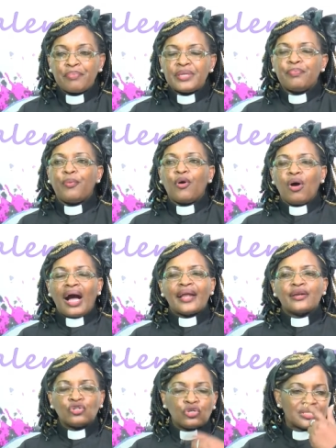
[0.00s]
People are
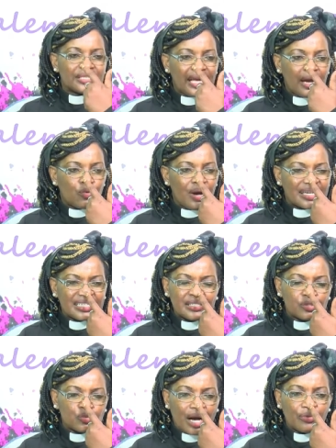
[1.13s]
not there who are ready
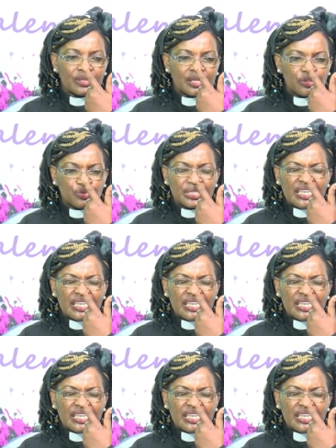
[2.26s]
to work with the youth.